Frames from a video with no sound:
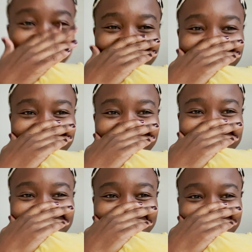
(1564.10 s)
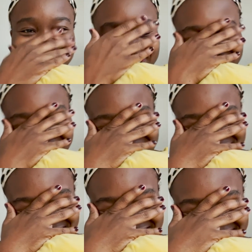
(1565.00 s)
Look like I just woke up.
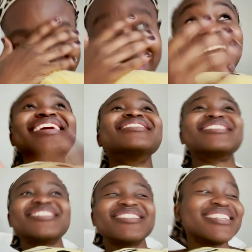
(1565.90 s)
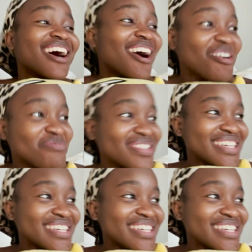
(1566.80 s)
Oh my god. I need to stop.